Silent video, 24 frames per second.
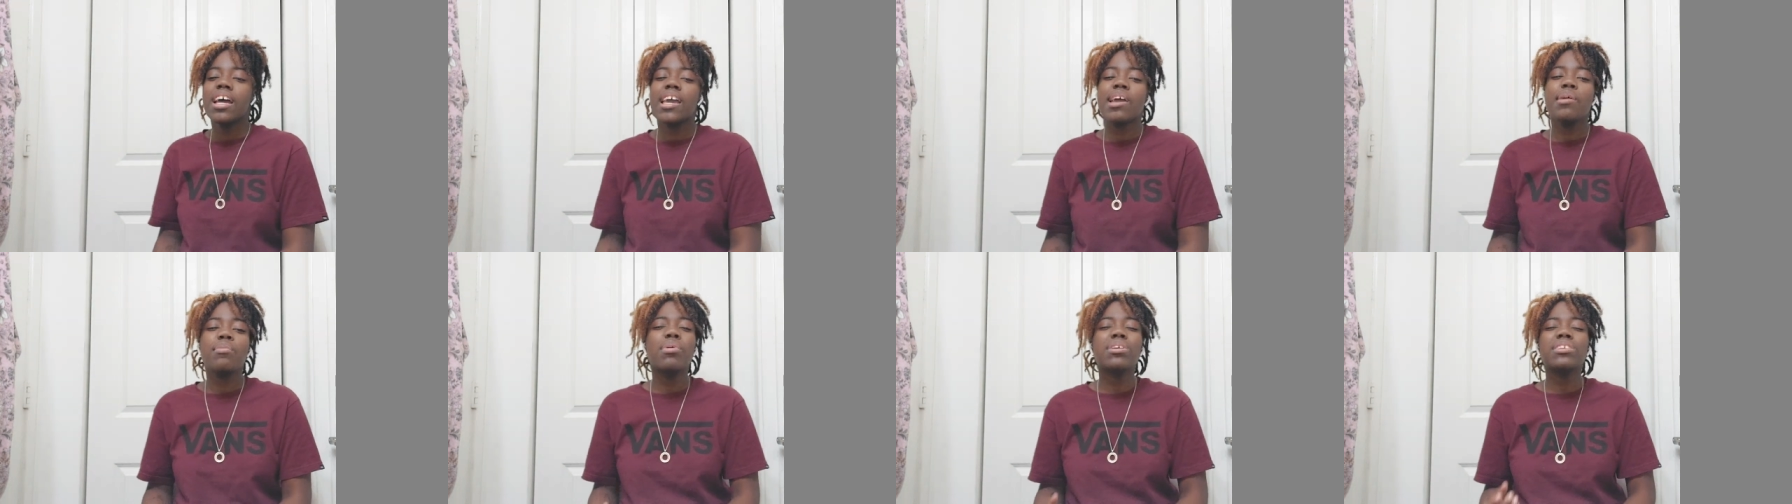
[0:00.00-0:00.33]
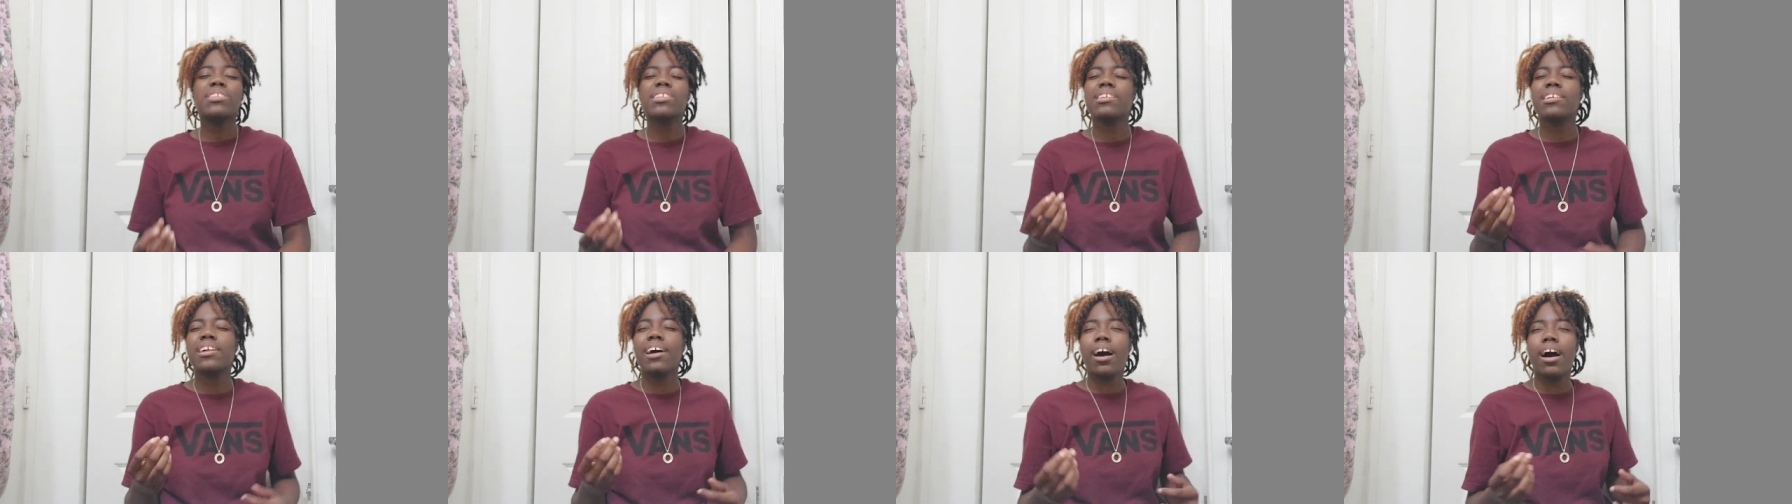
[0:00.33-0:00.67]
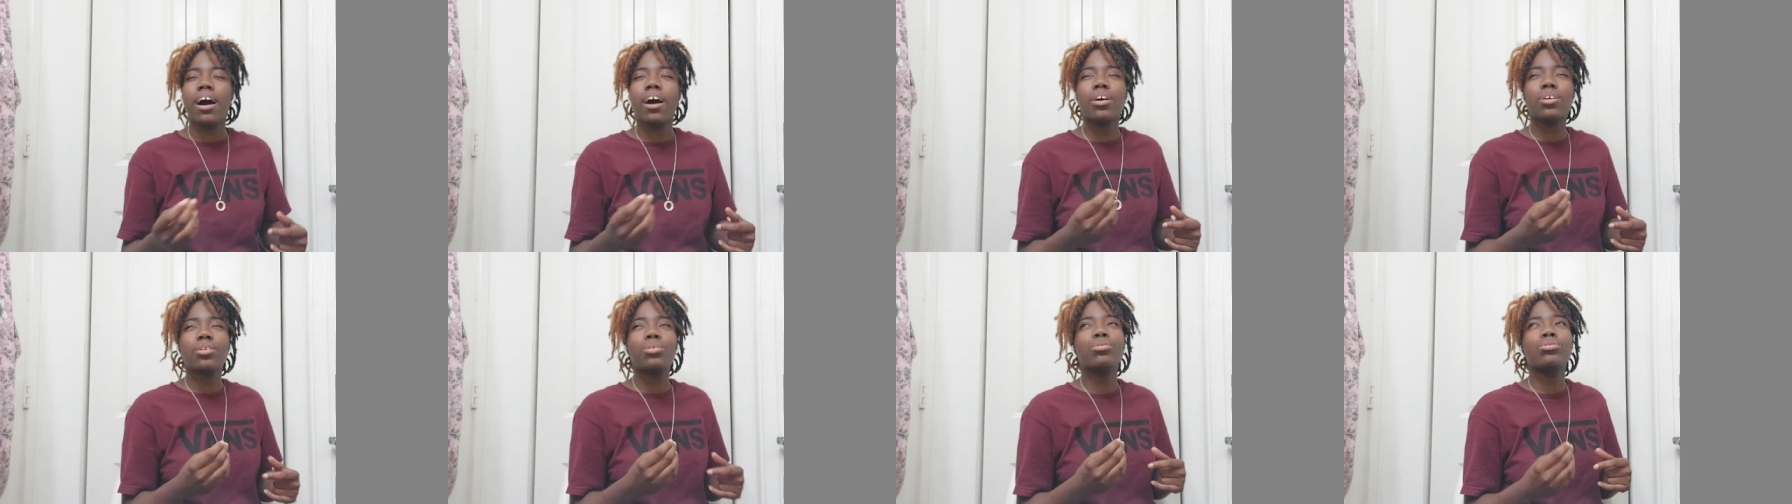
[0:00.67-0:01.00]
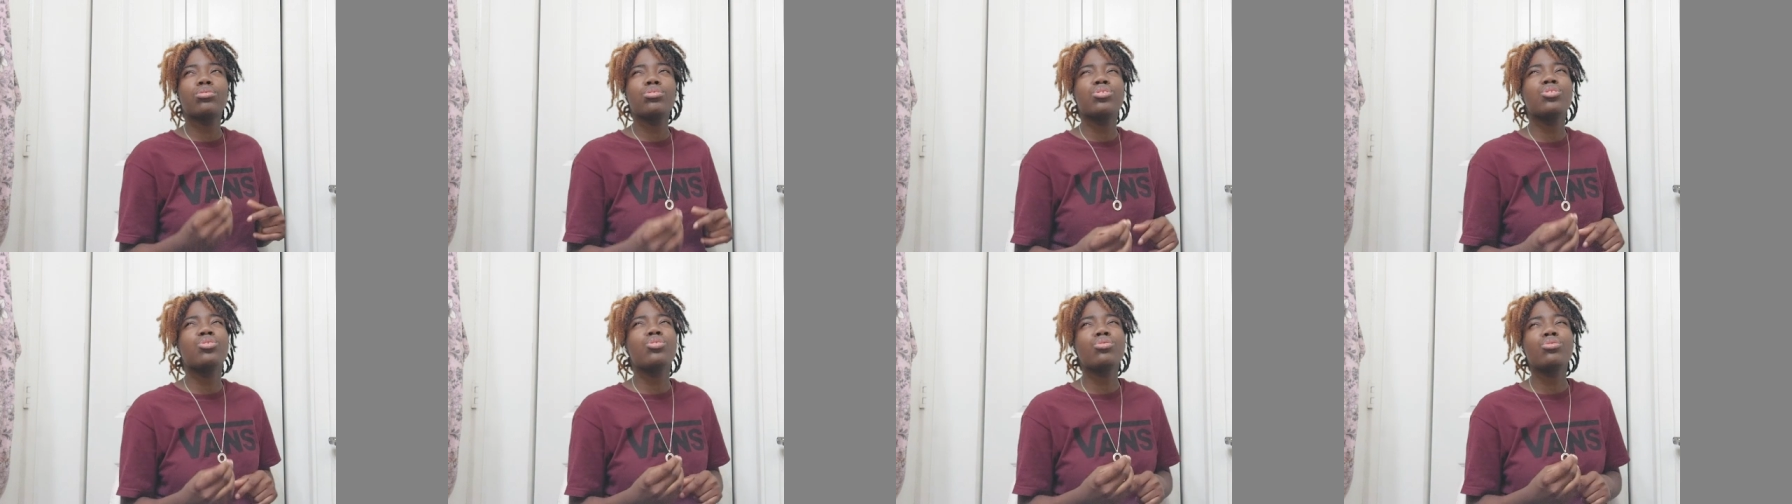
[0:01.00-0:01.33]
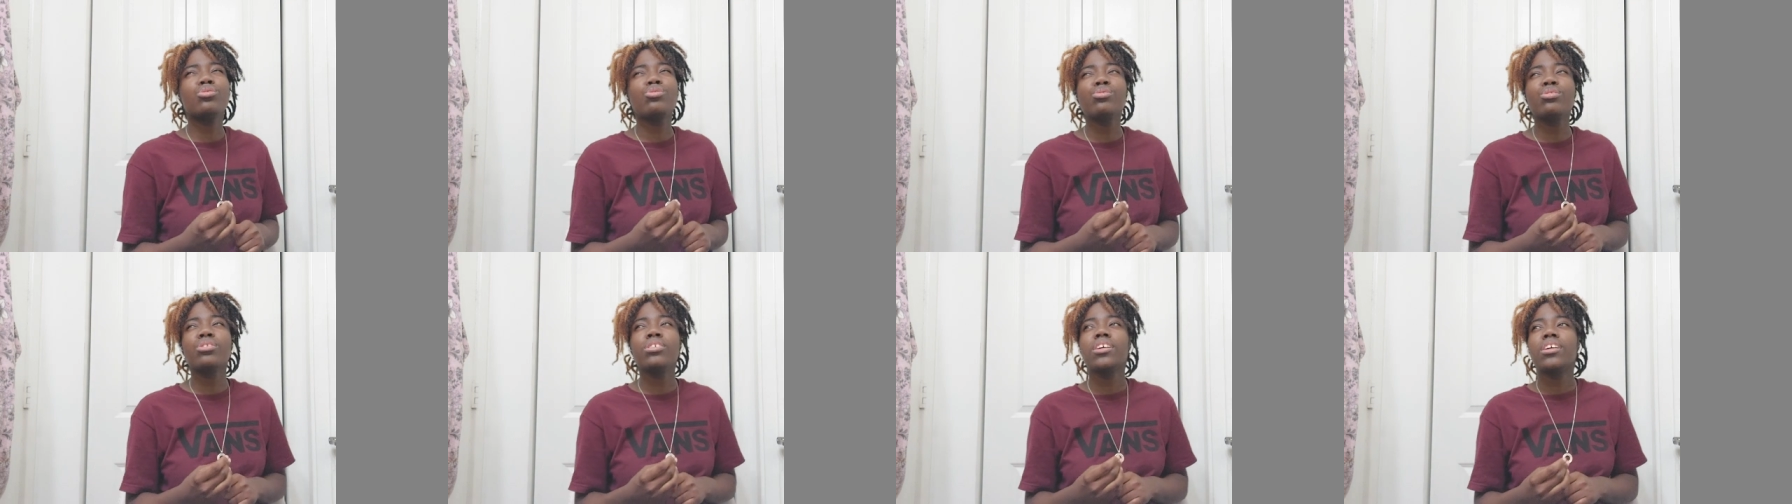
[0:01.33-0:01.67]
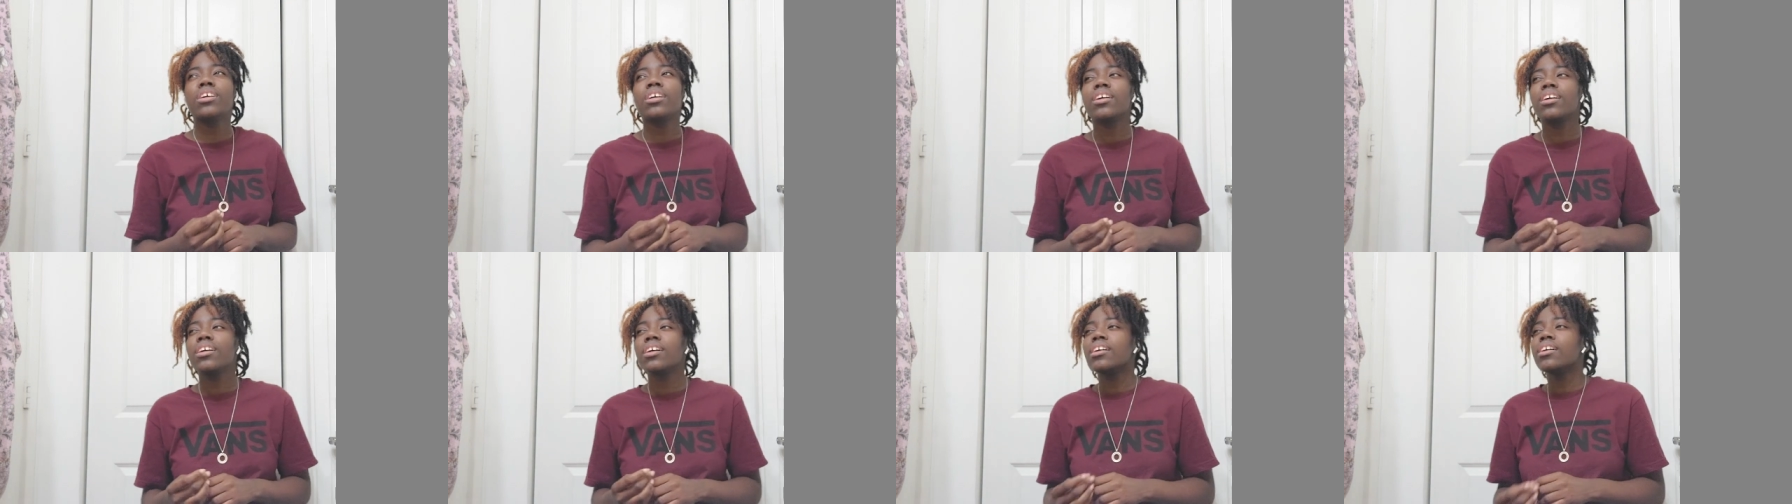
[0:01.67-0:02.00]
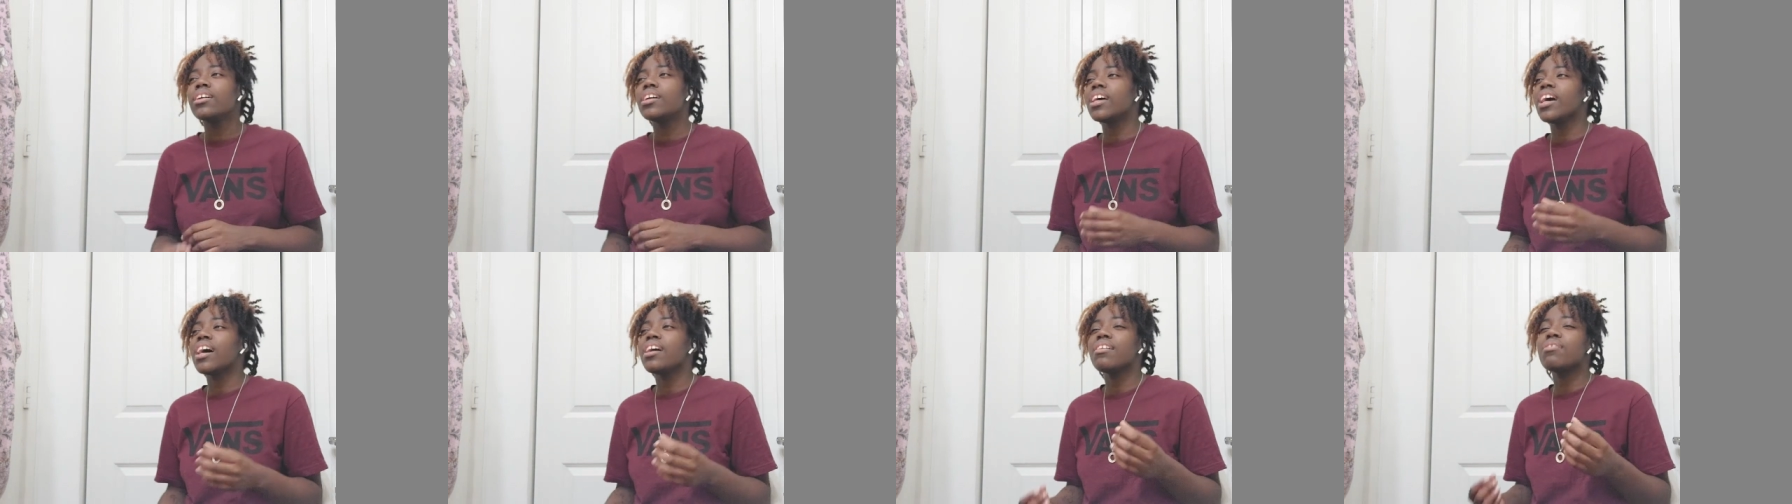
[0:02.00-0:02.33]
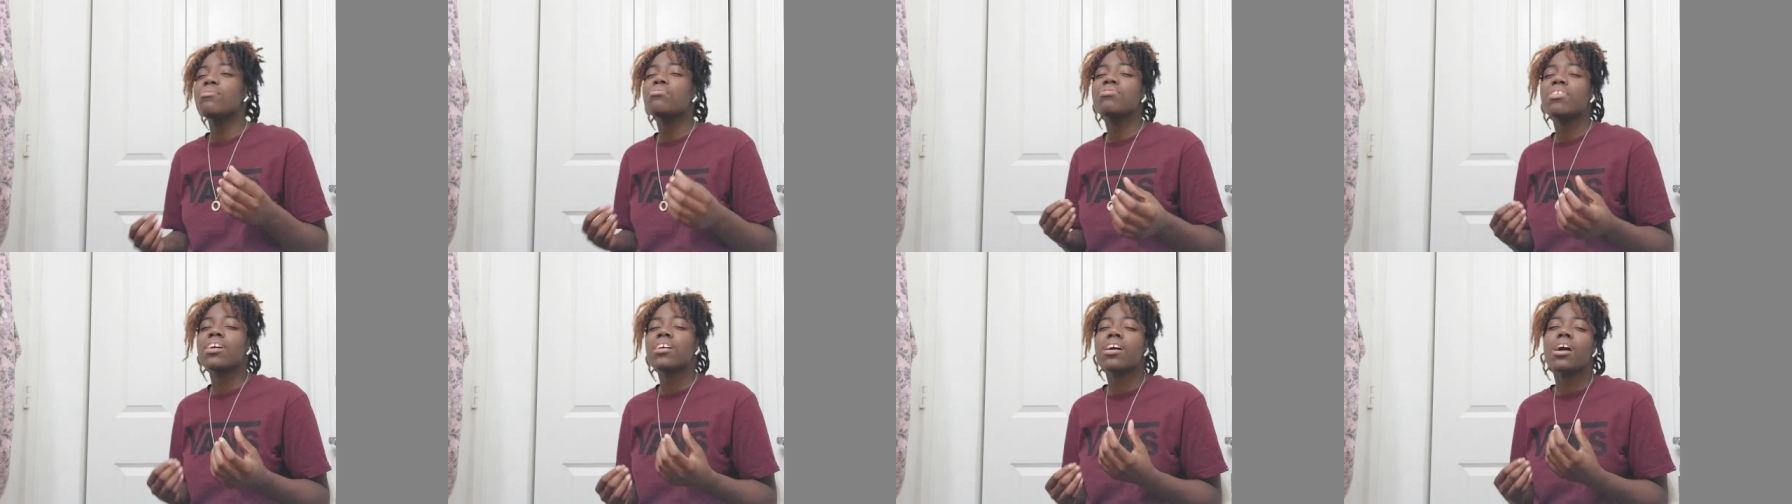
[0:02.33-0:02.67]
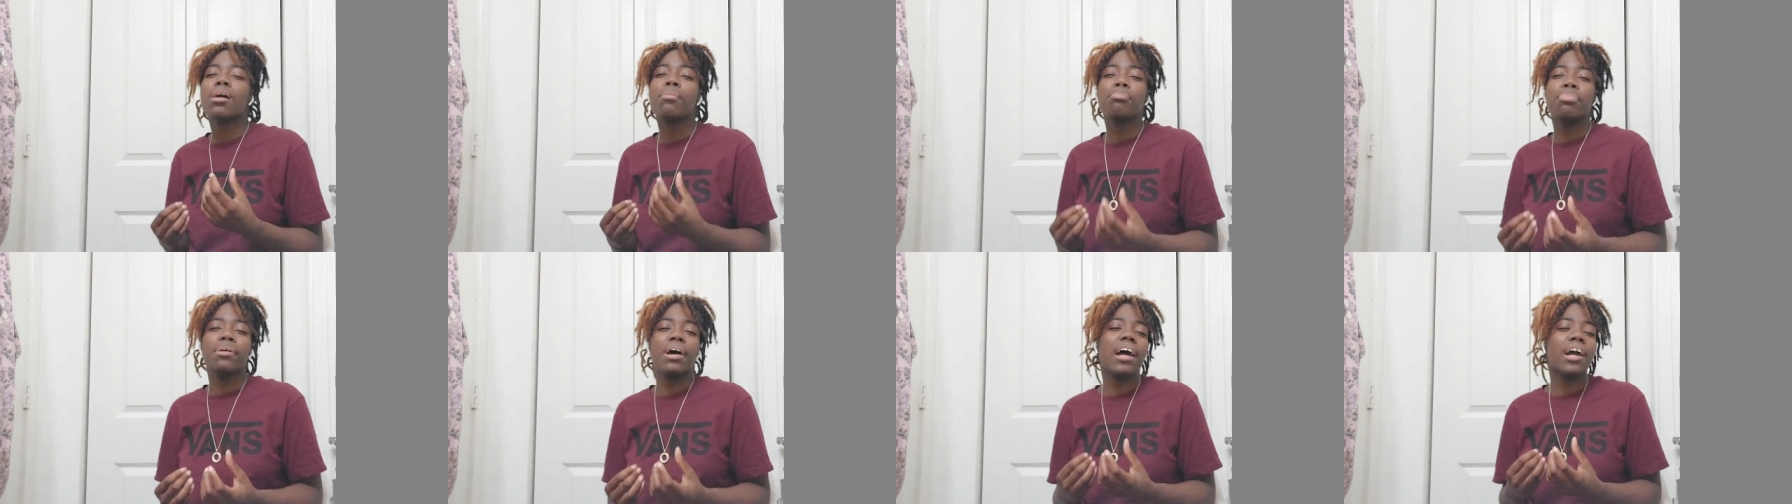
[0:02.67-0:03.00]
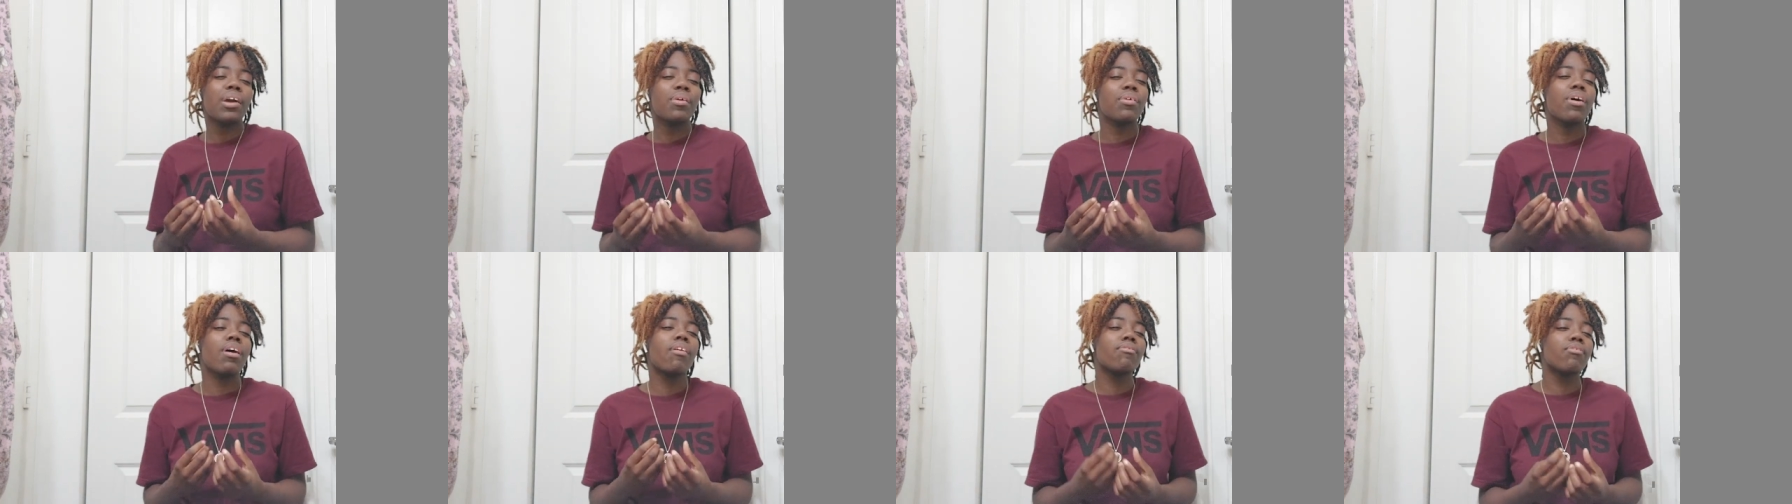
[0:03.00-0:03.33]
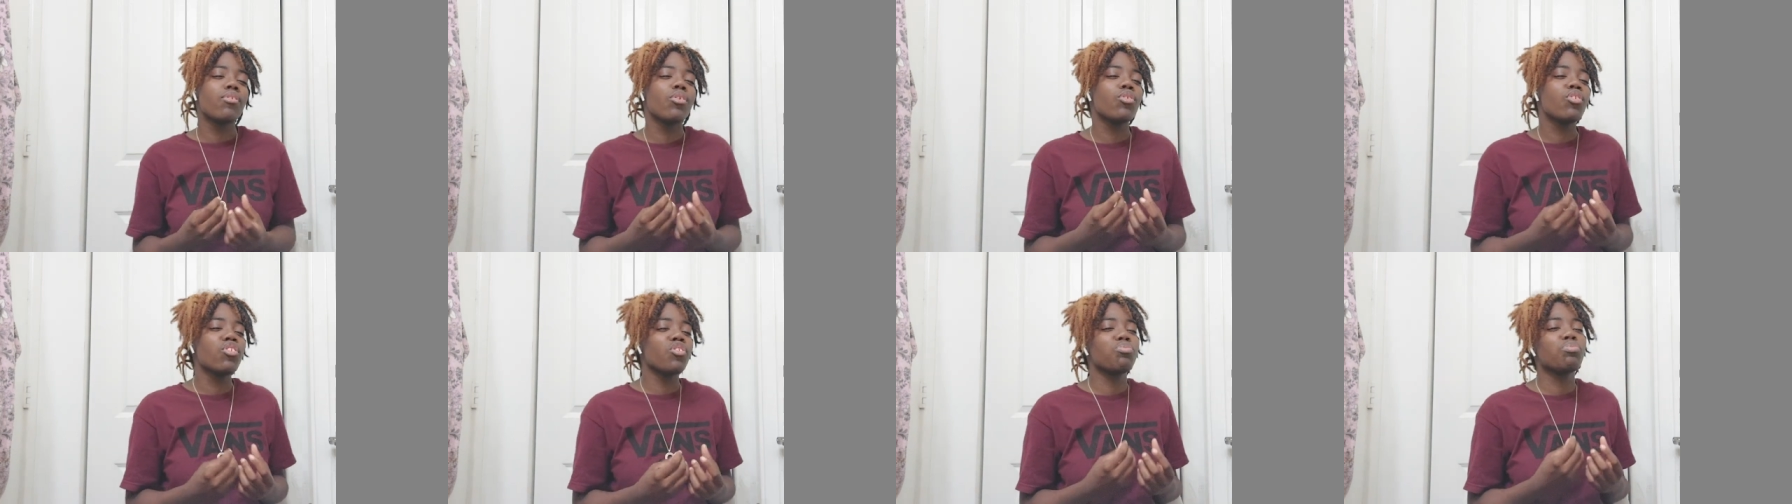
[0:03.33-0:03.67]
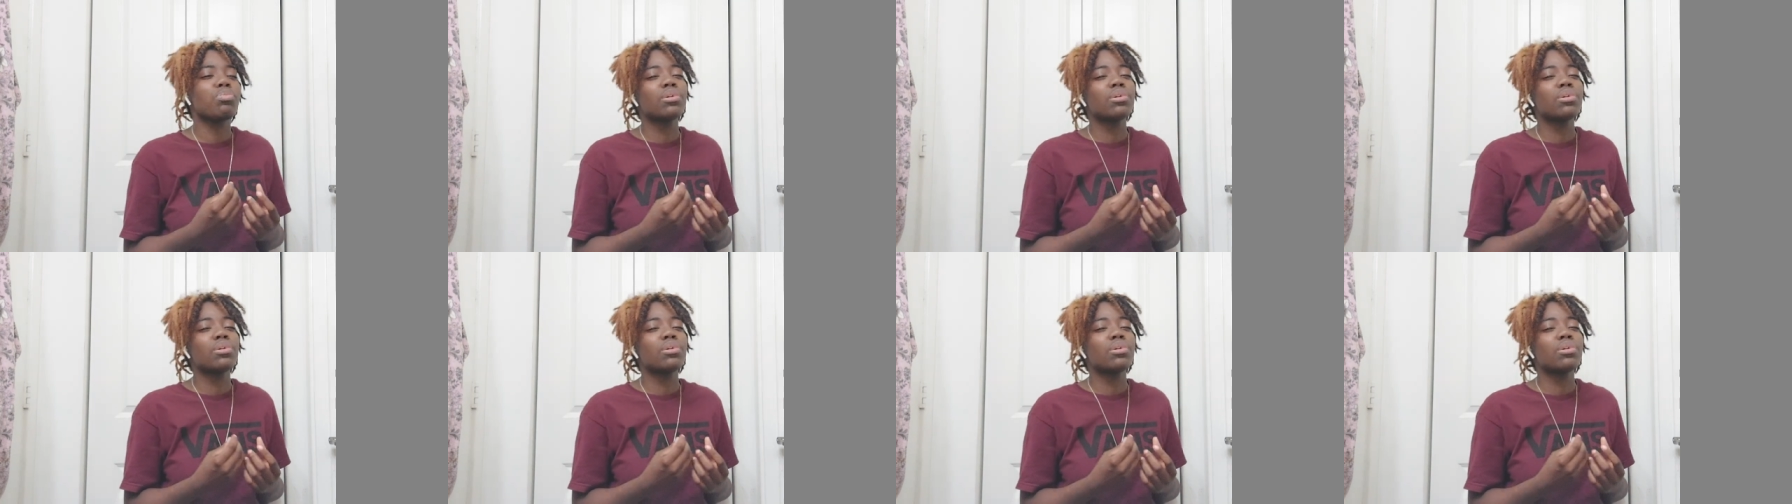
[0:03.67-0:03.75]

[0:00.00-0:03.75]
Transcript: it wasn't auto-tune. It was like her background vocals,